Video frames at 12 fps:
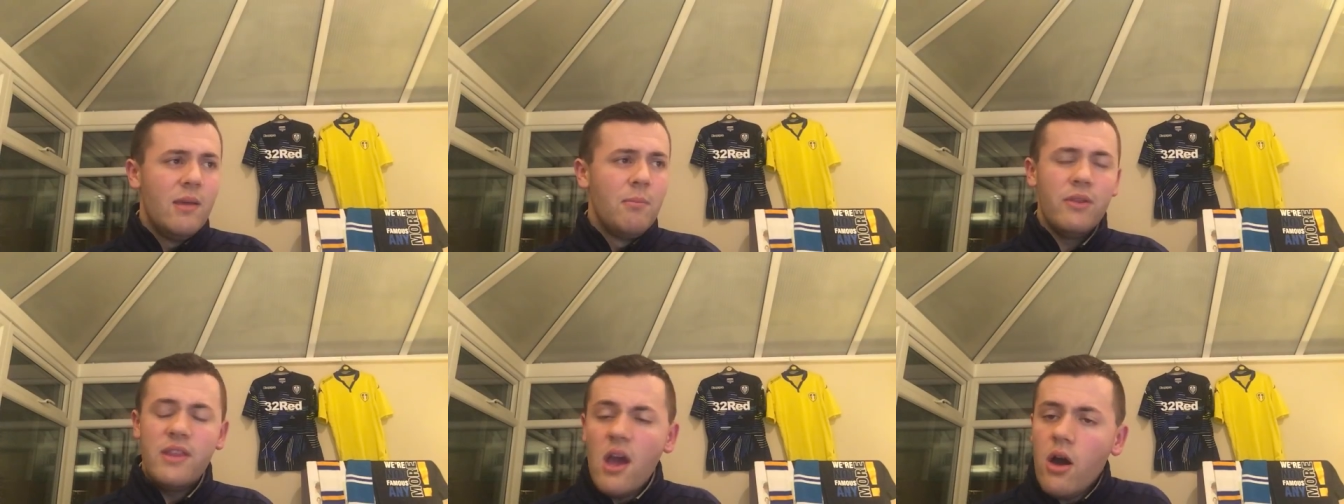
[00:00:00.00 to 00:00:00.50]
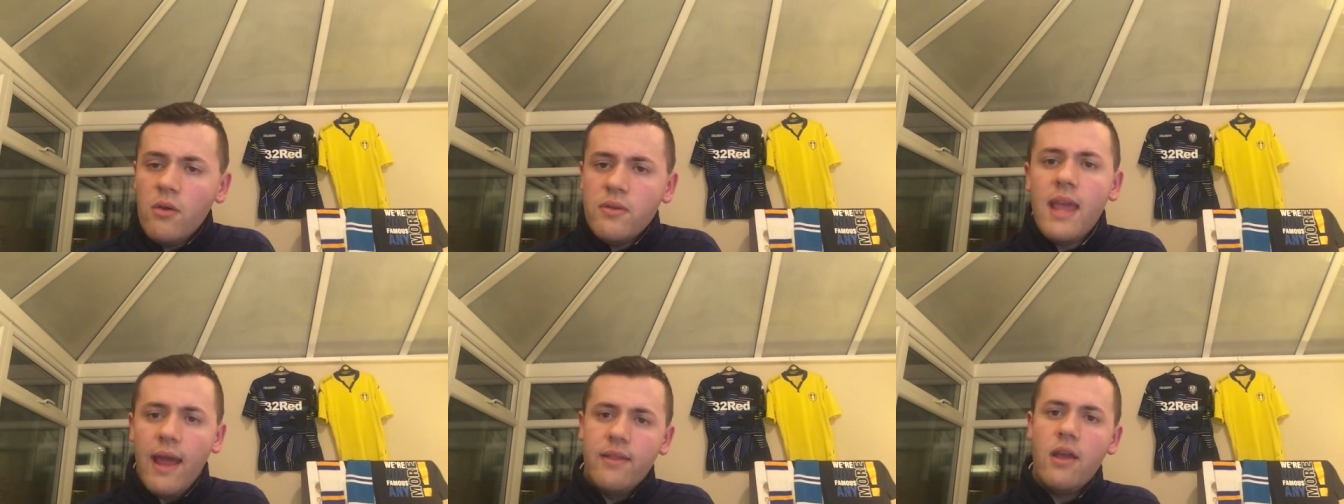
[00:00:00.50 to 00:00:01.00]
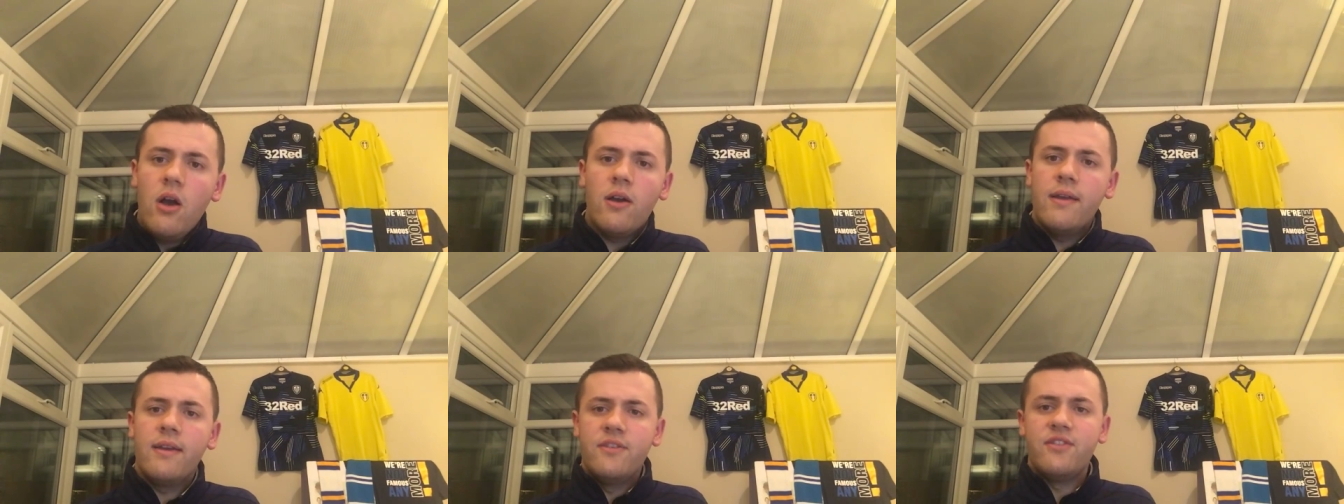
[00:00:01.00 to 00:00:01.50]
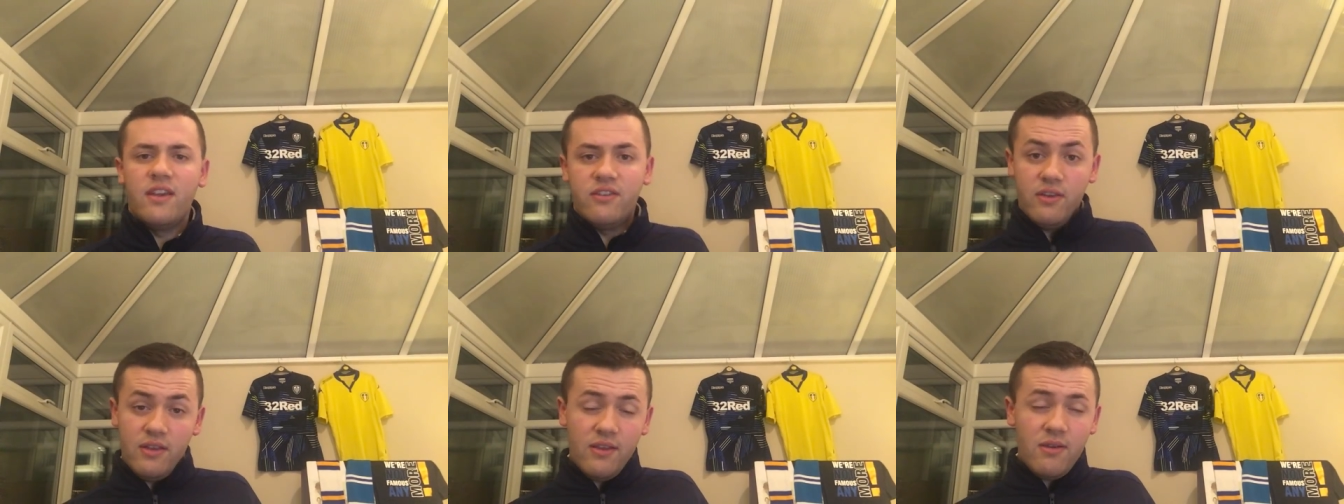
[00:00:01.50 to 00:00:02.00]
But they are
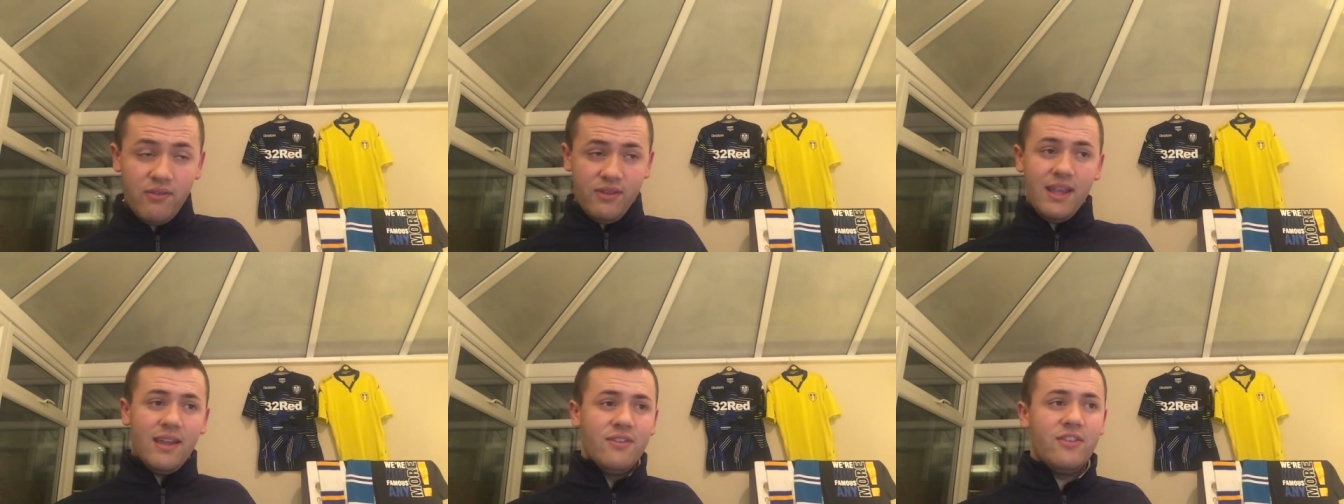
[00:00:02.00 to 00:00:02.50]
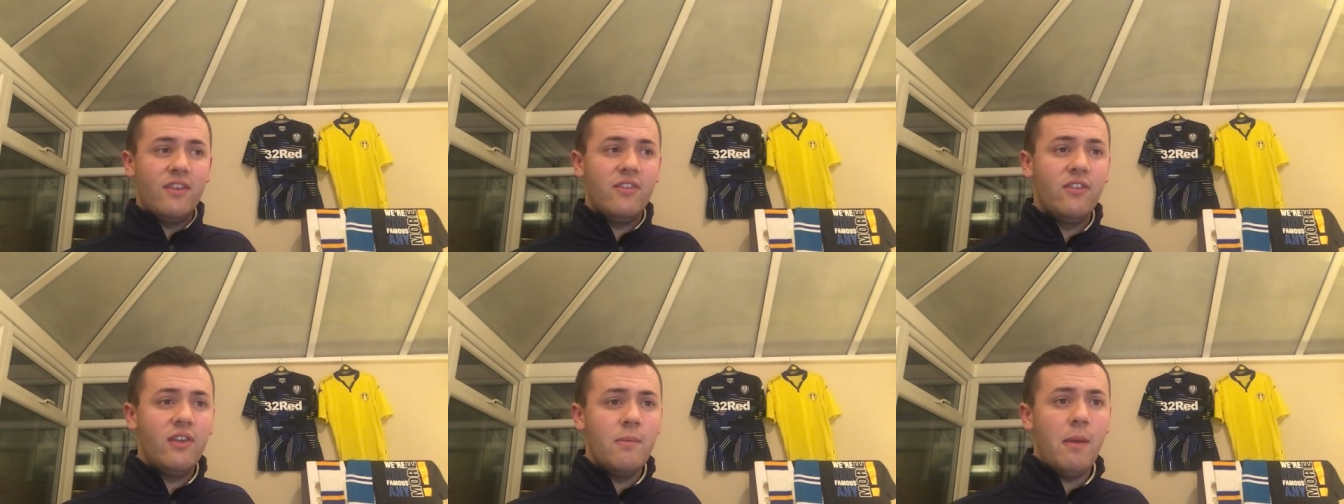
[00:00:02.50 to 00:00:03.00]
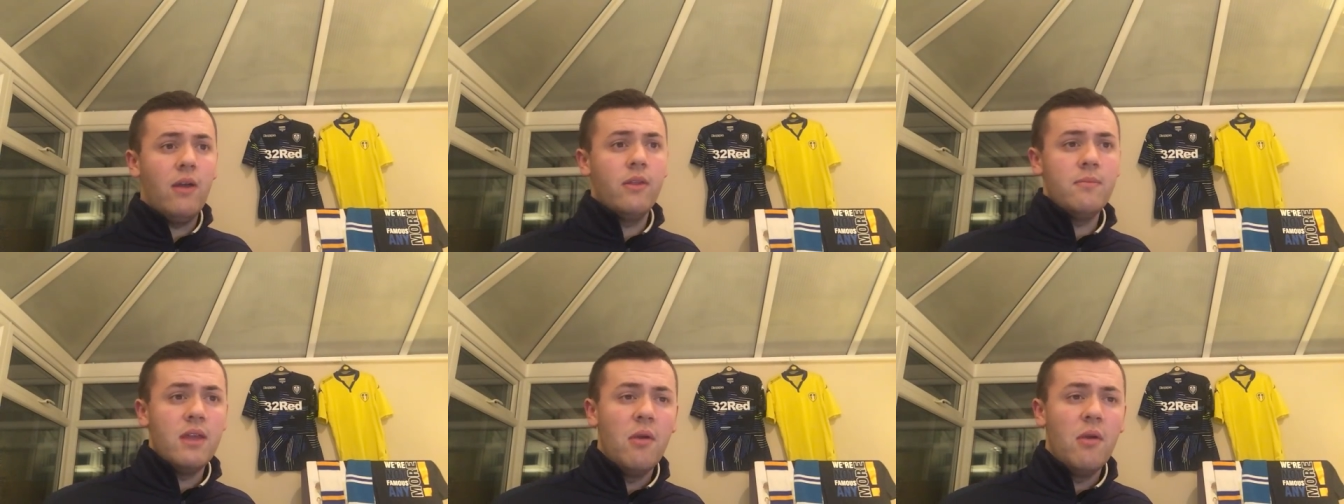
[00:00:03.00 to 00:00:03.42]
inconsistent. They do have an inconsistency about them.